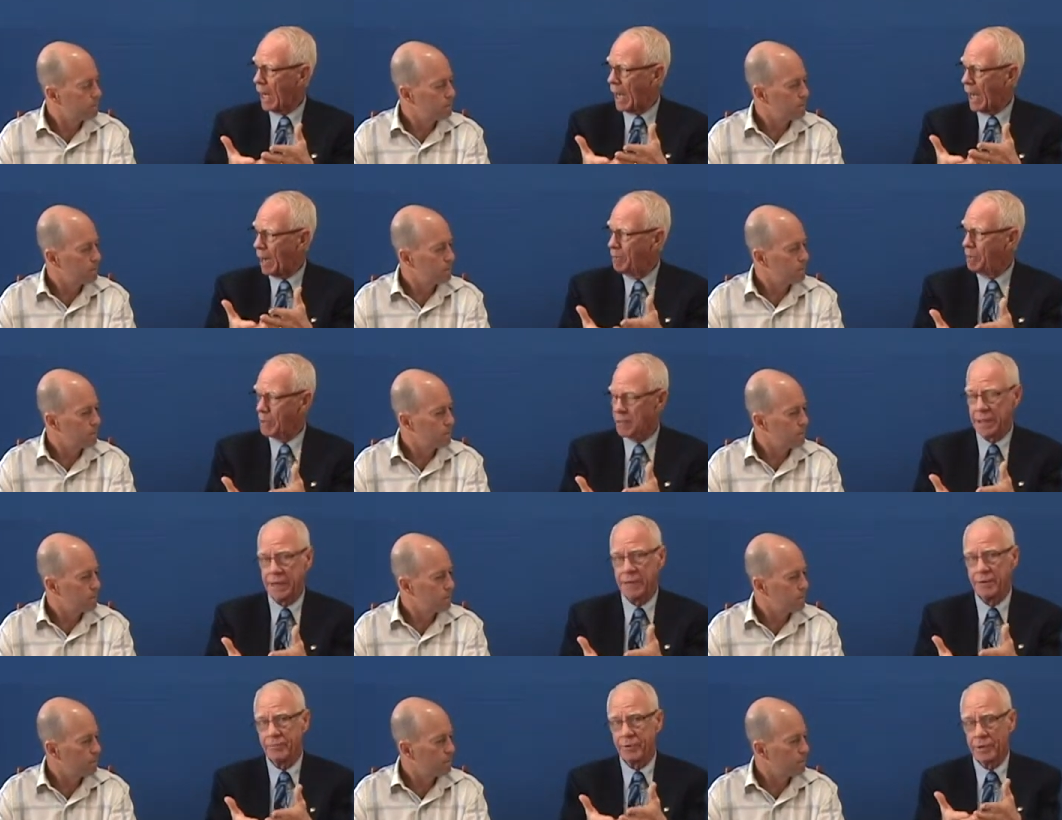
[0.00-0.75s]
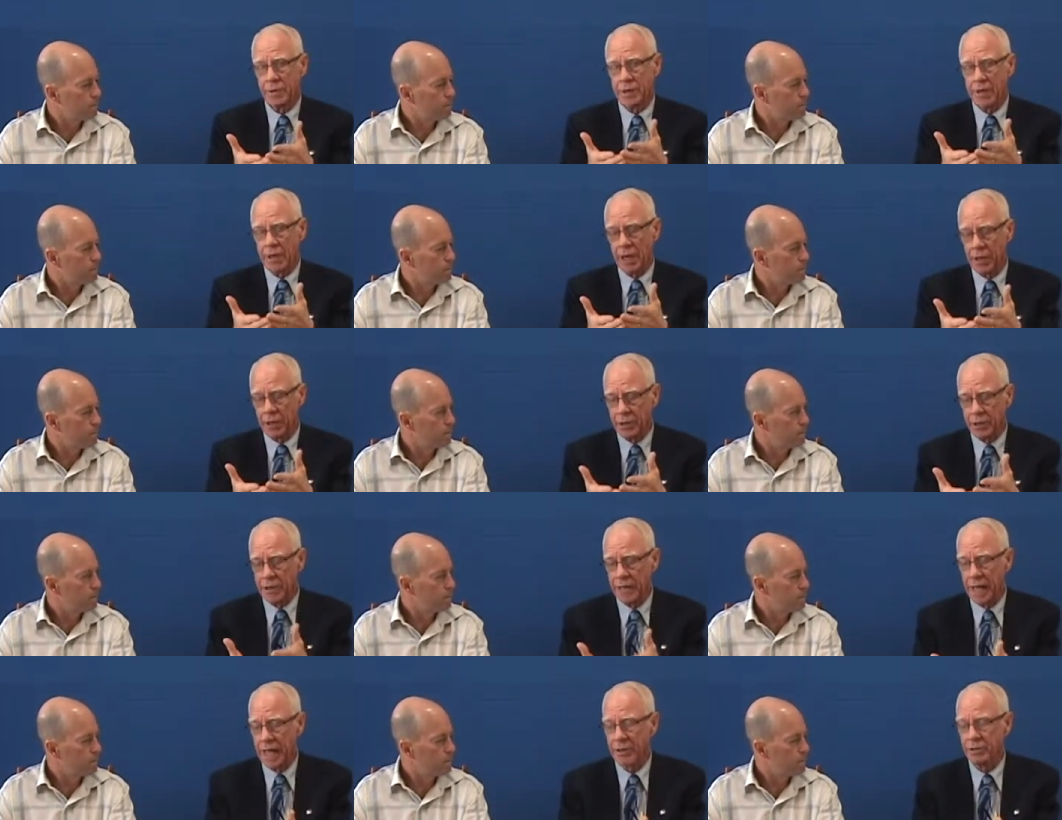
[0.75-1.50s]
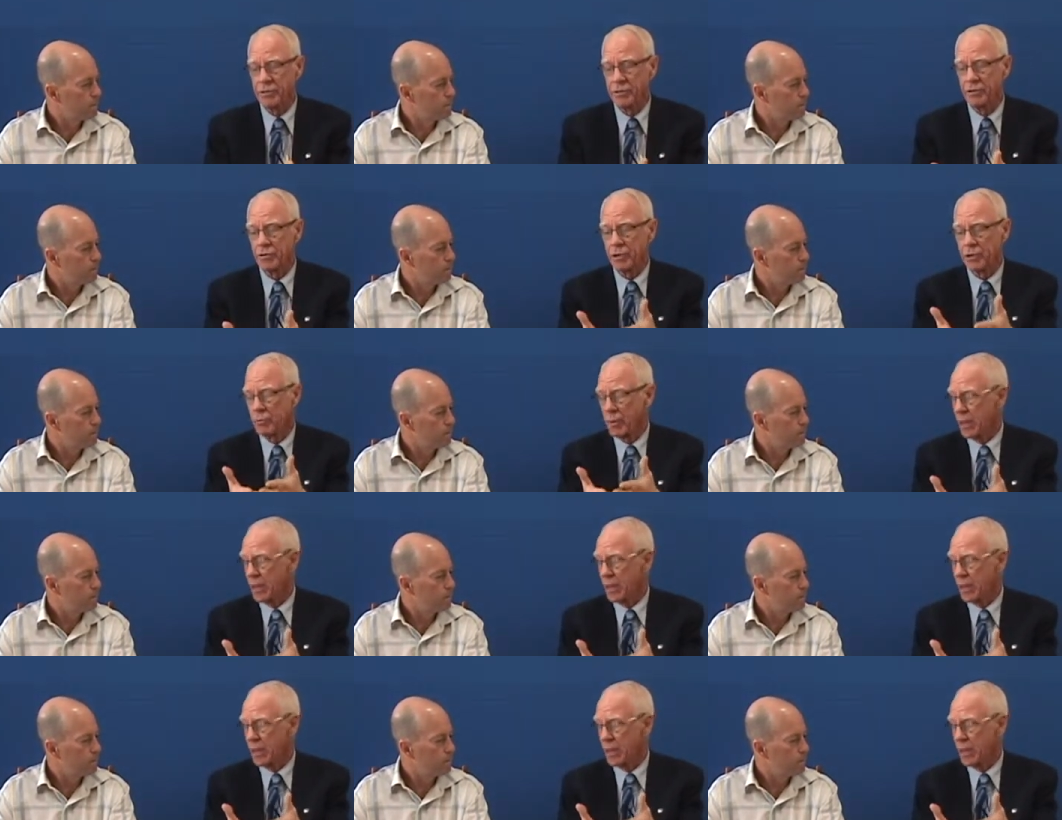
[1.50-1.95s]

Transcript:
Speaker 1: I believe that on taxes and